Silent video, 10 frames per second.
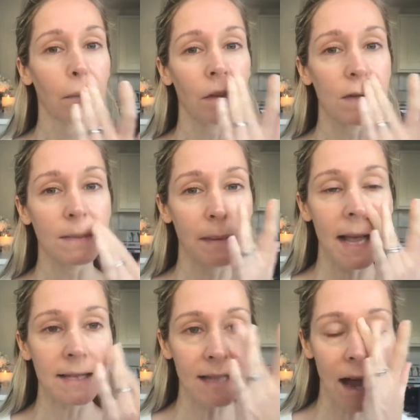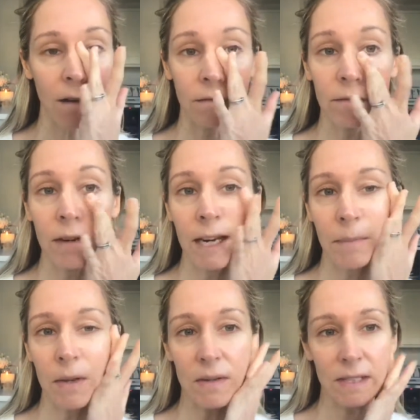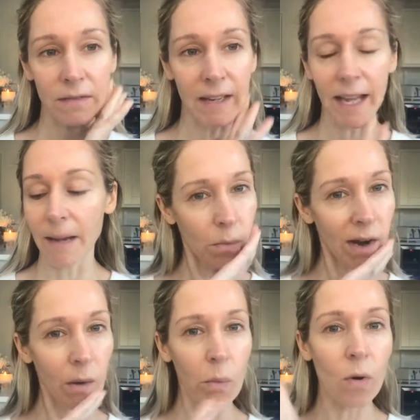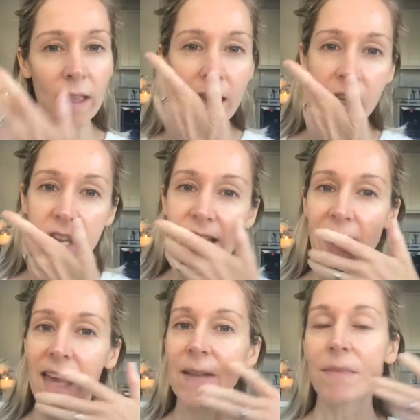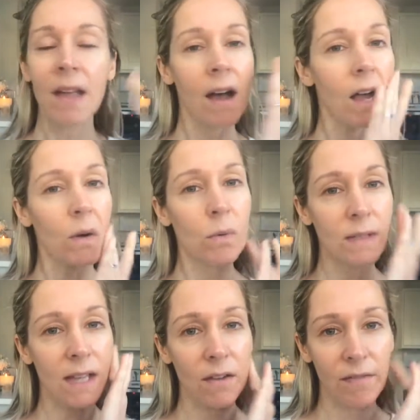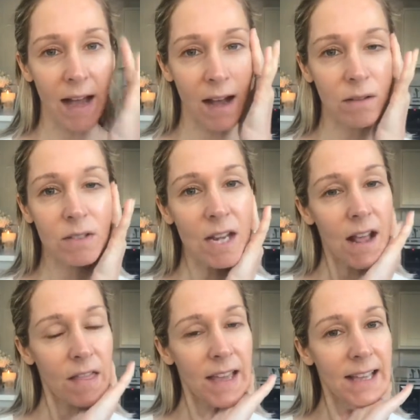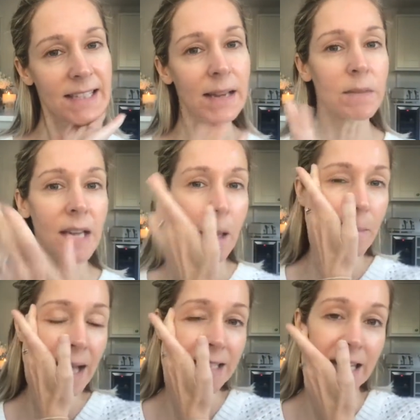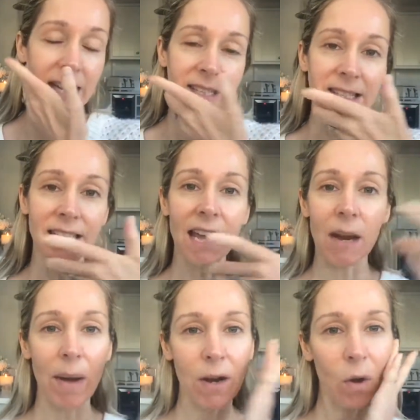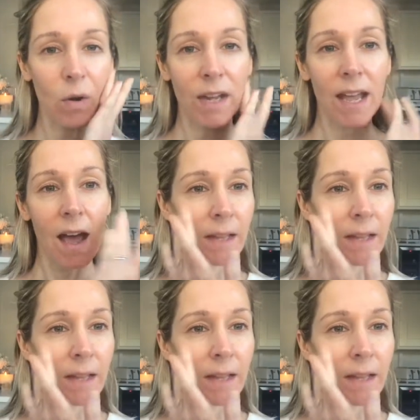It just blends out really beautifully. When I wore it the other day, I also found that it seemed to get better as the day went on.